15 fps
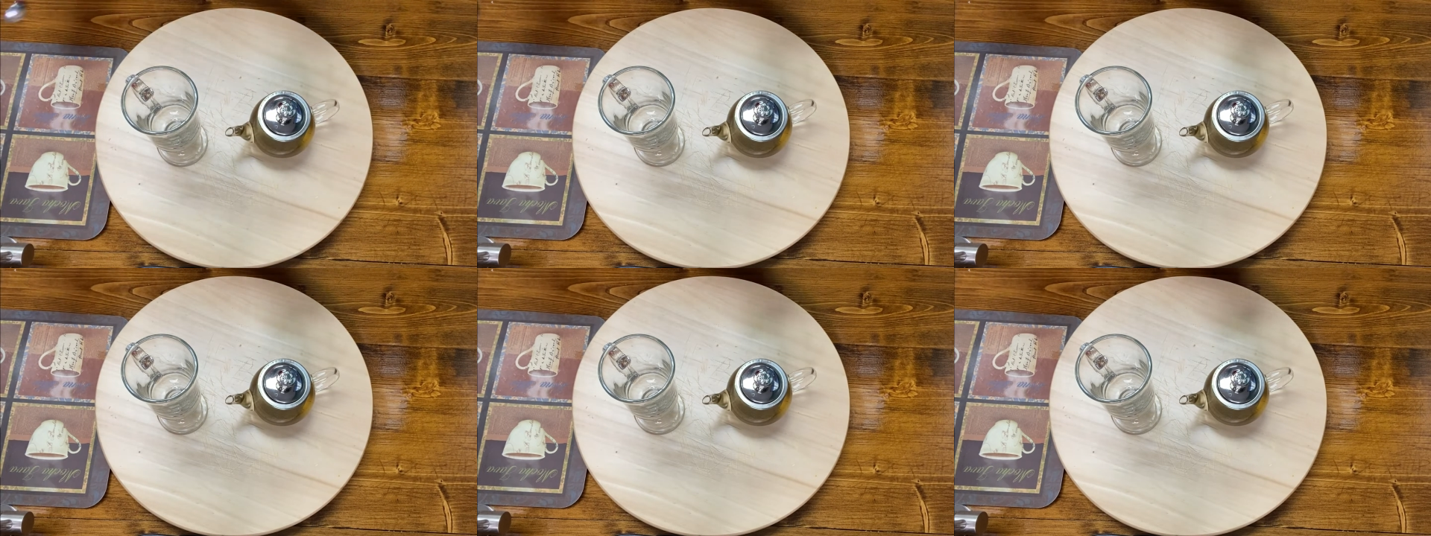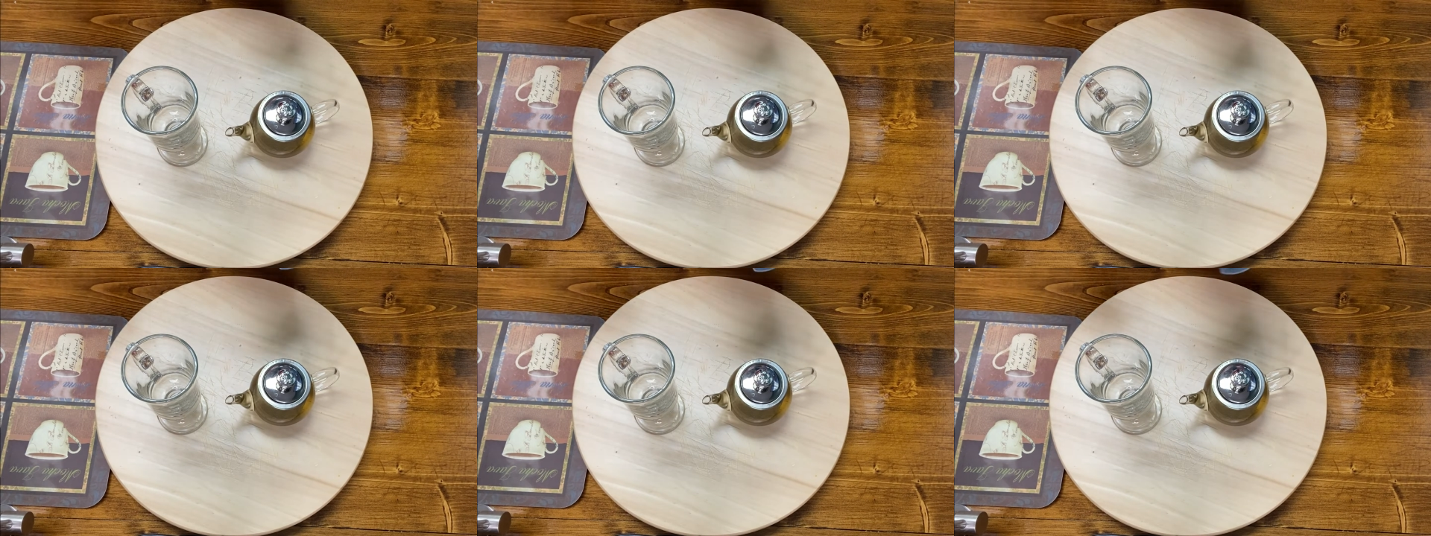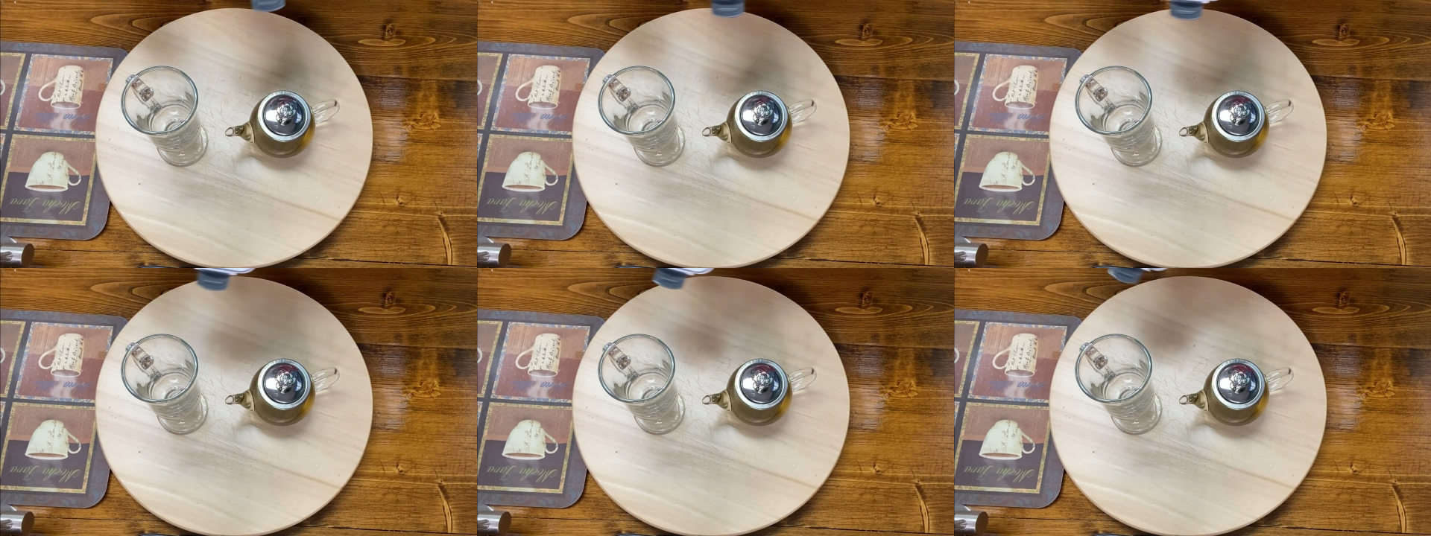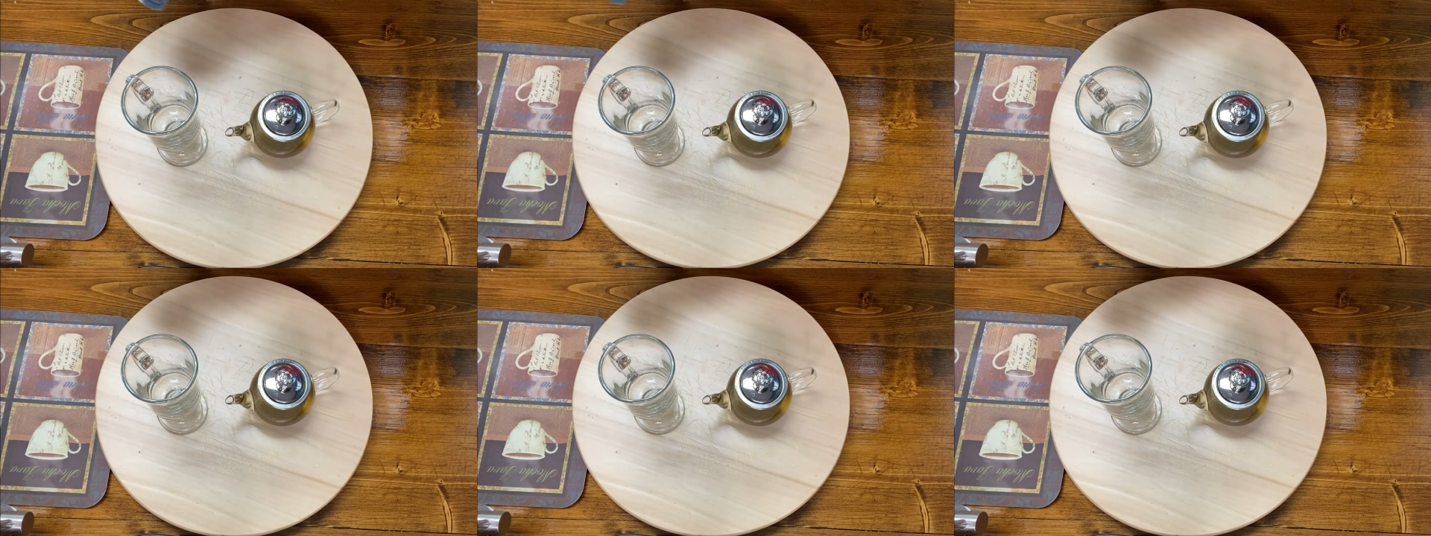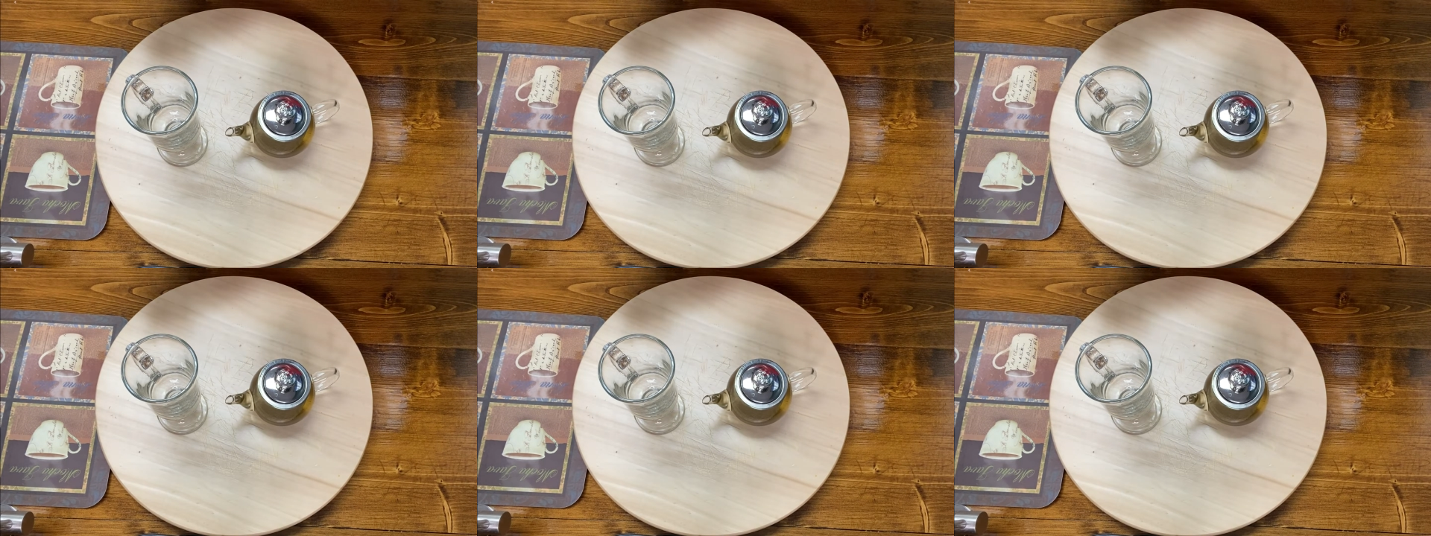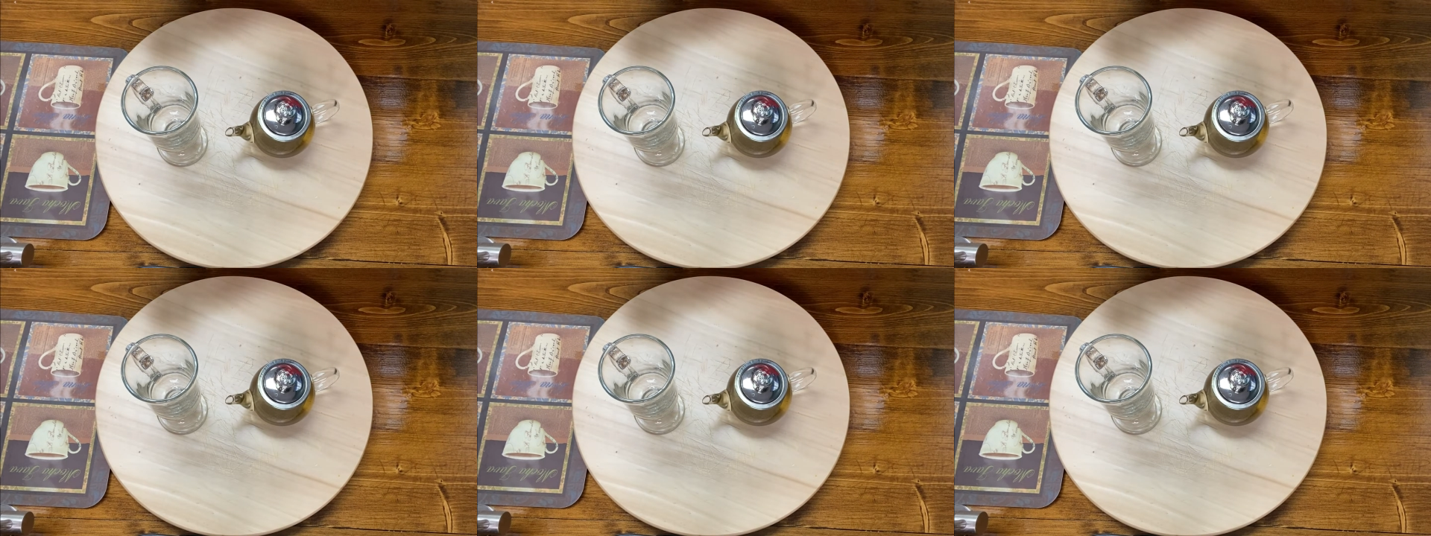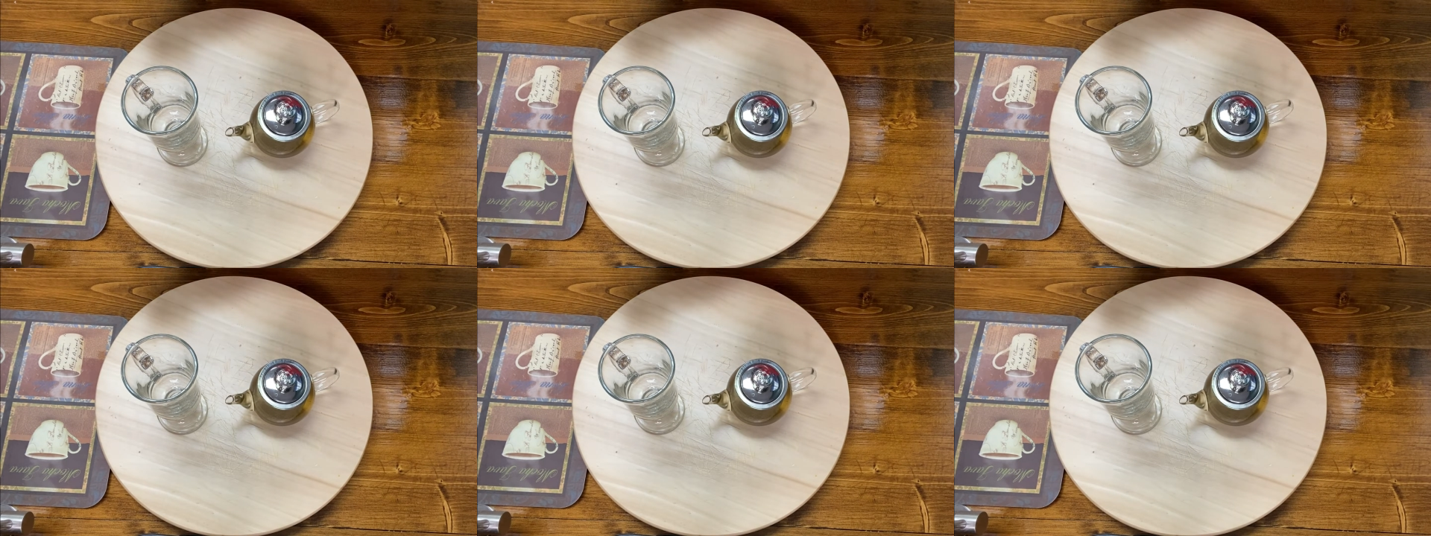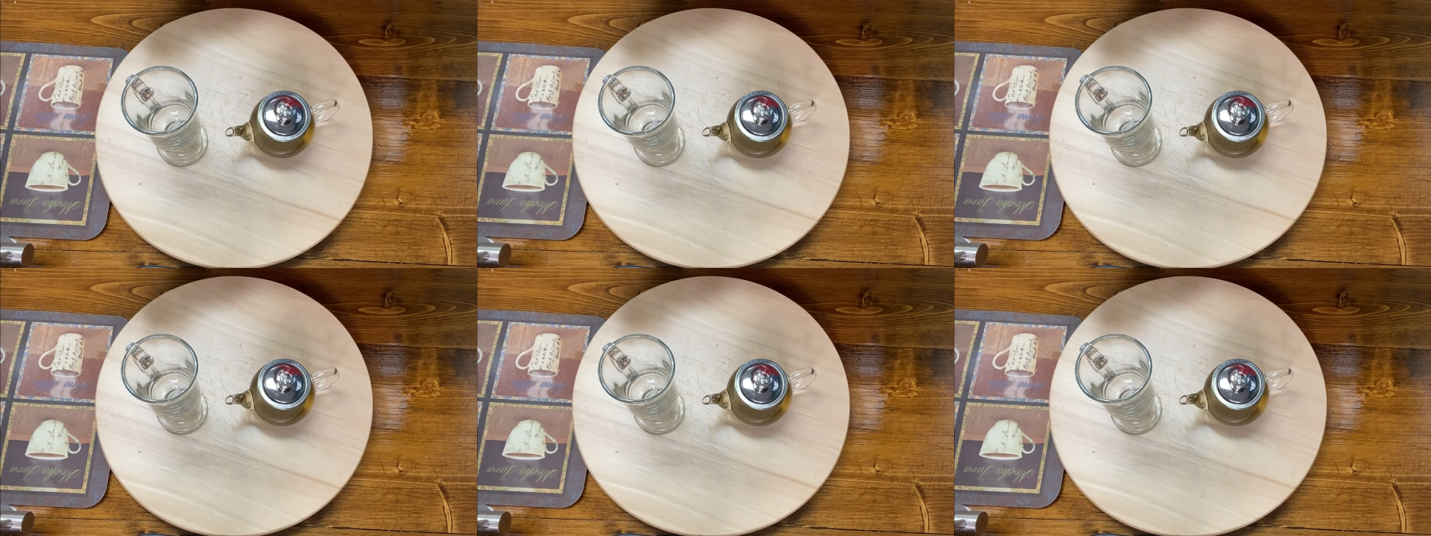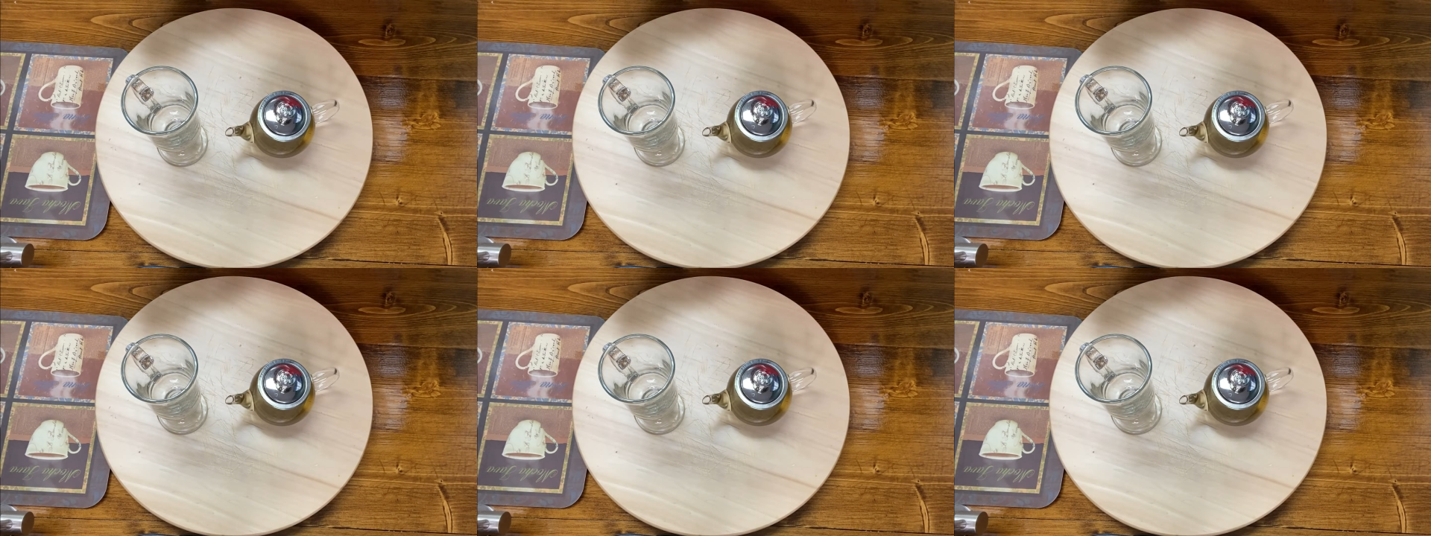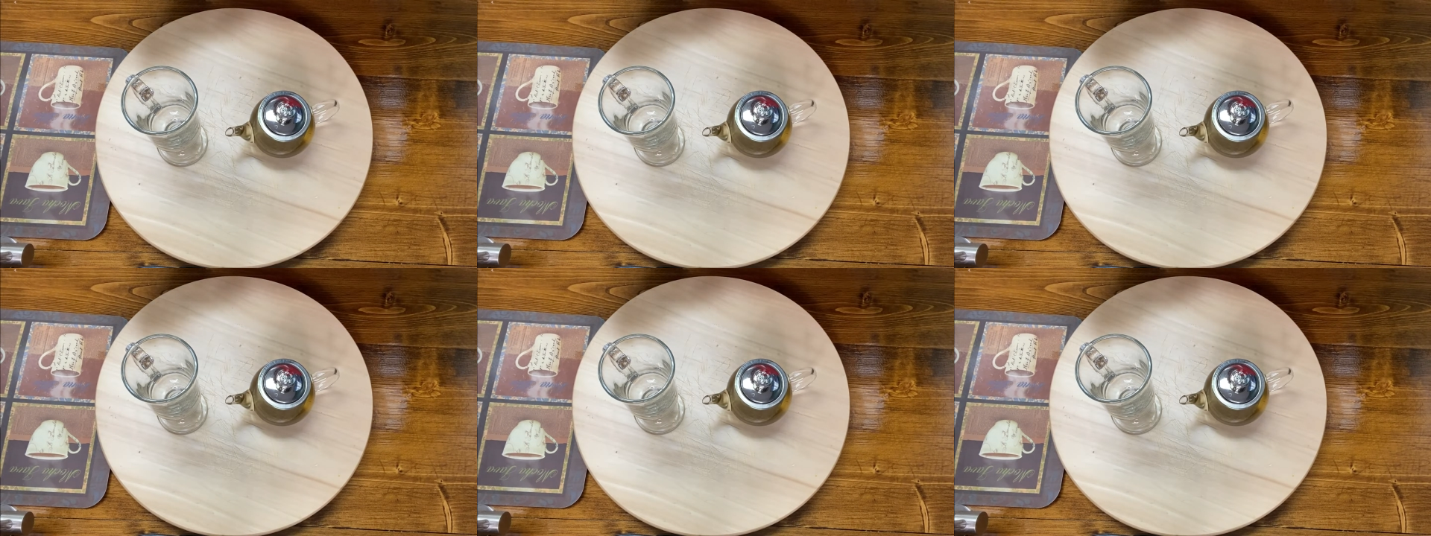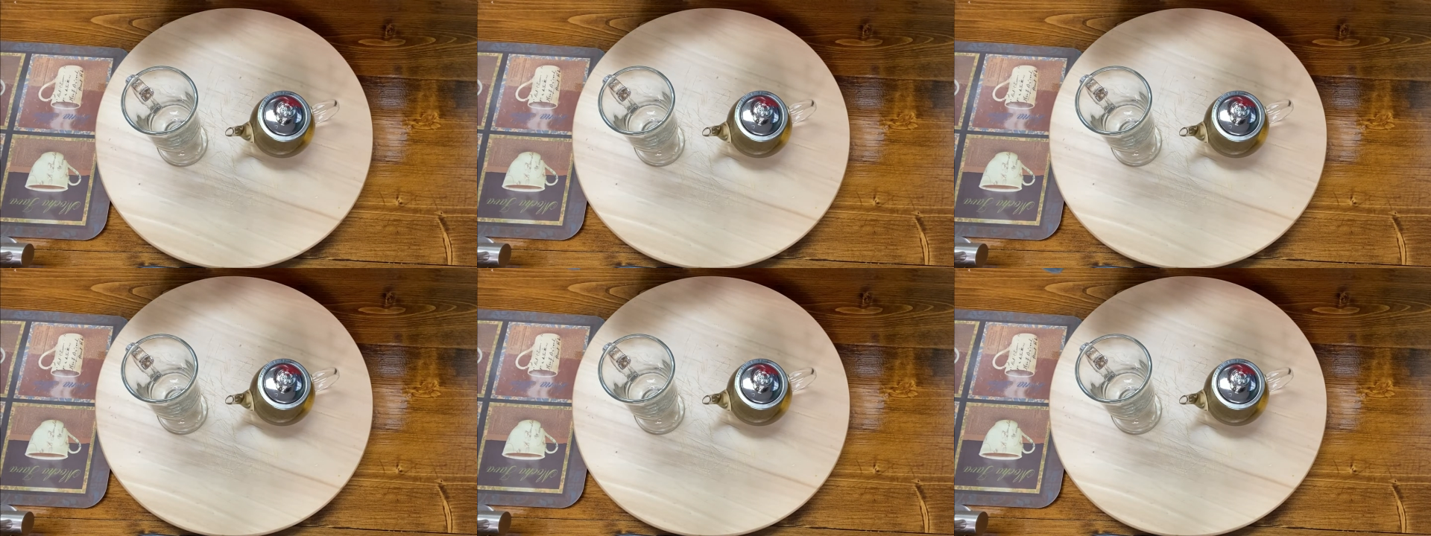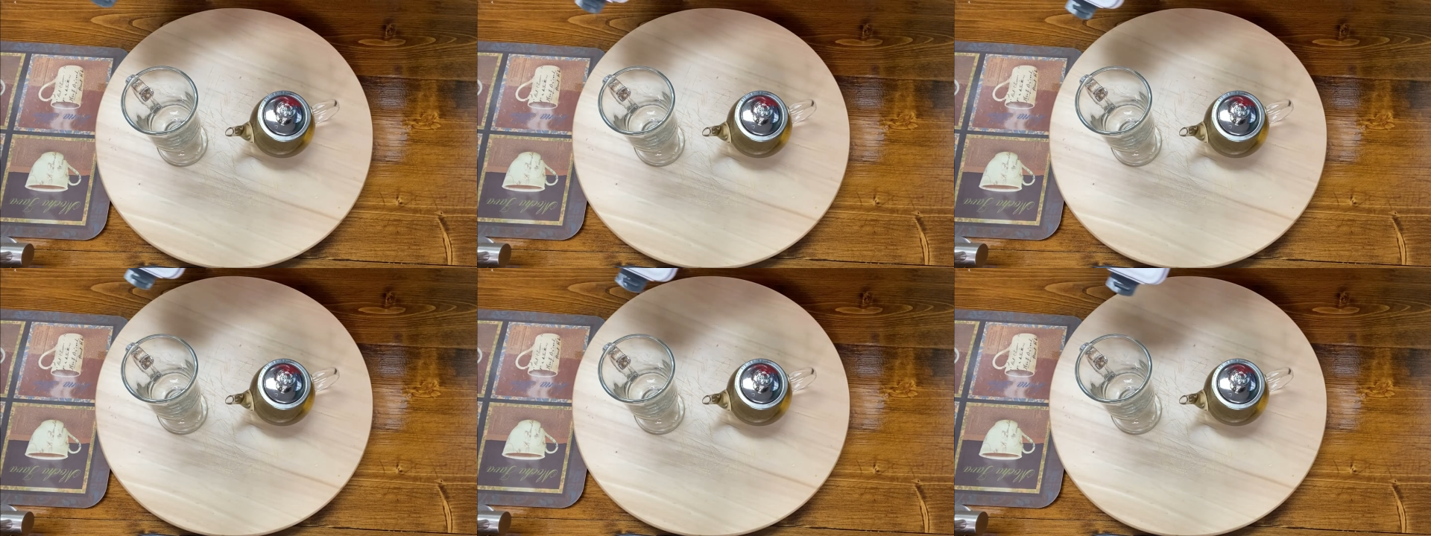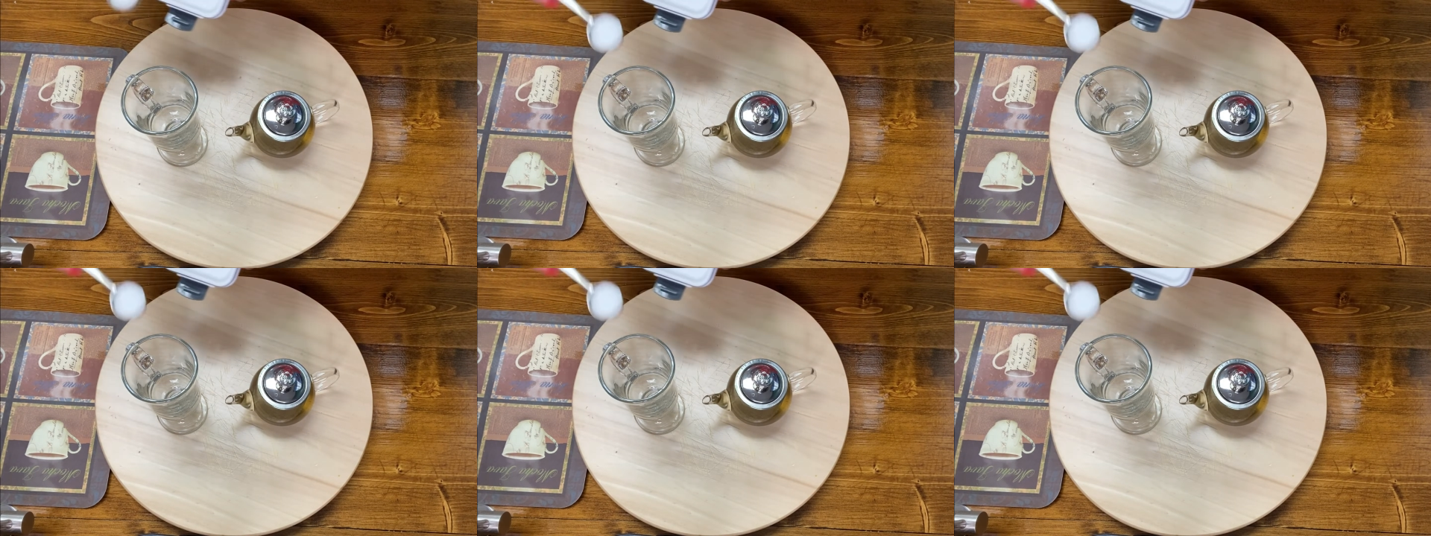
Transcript: No face is visible, so there are no lips to read.